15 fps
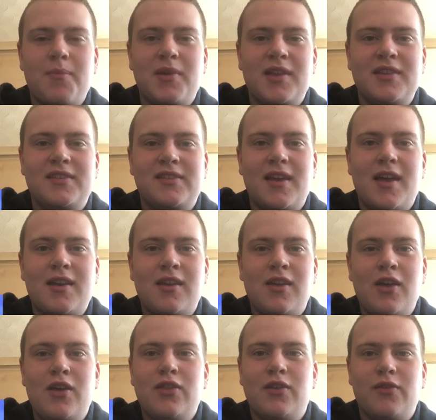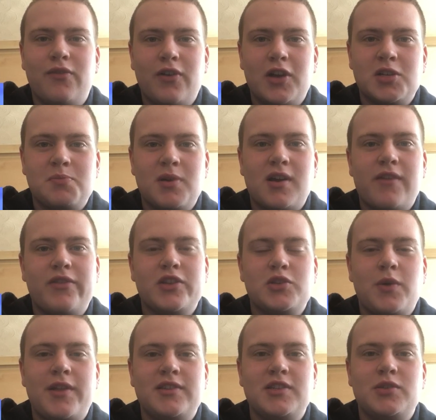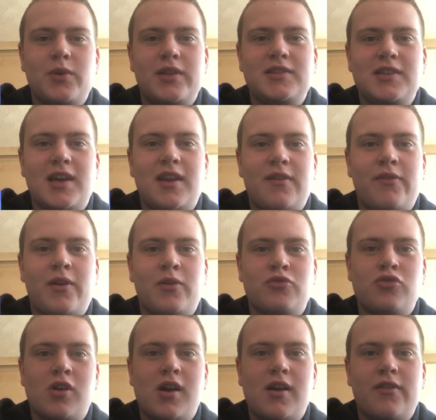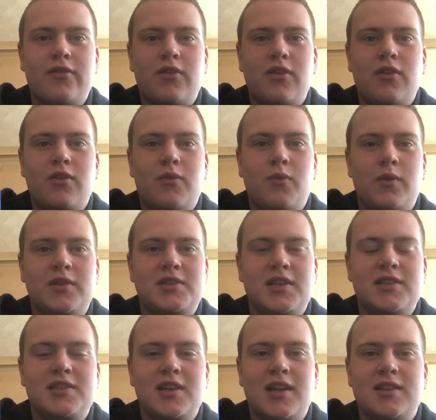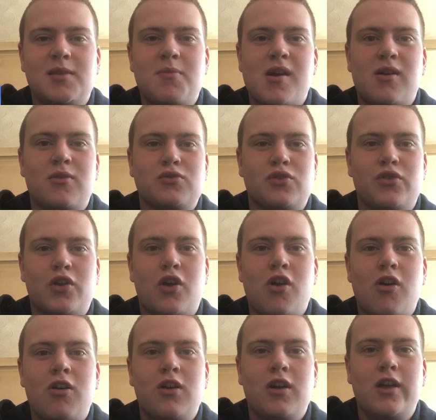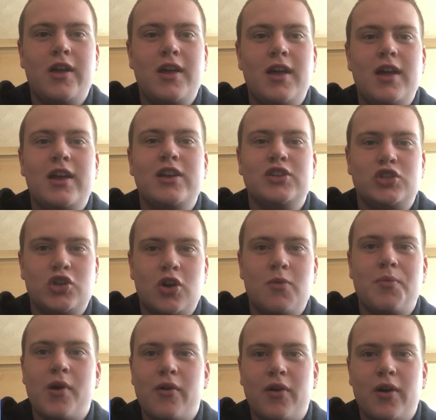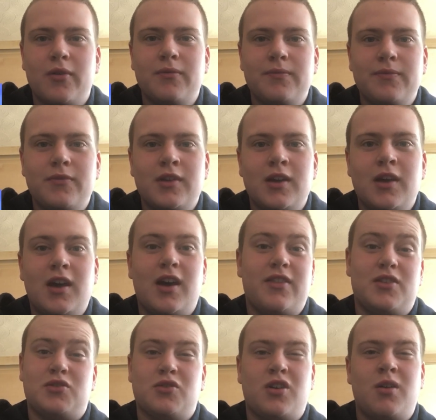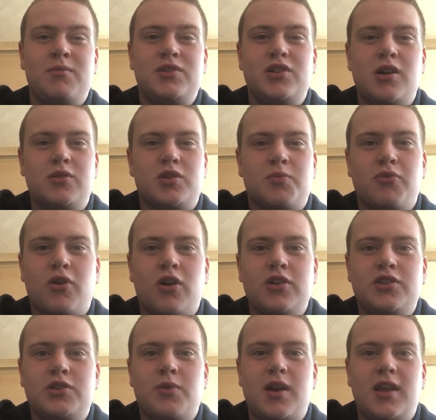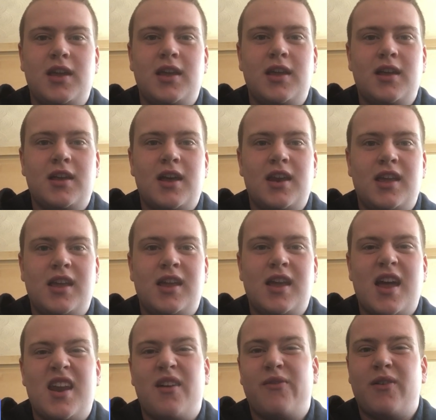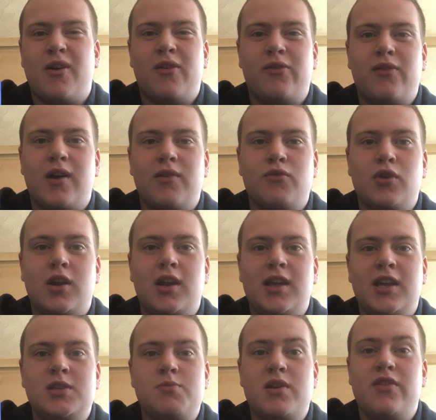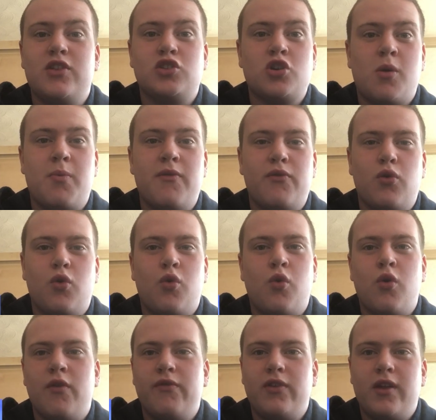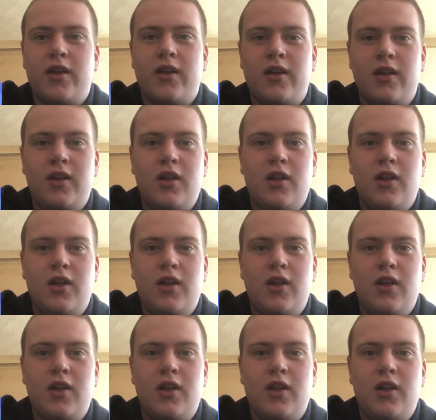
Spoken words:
being said, the first pick of the 2020 NFL draft, with Cincinnati Bengals on the clock, is Joe Burrow. And this will come as no surprise to any NFL fan really. He's been at the top of all of the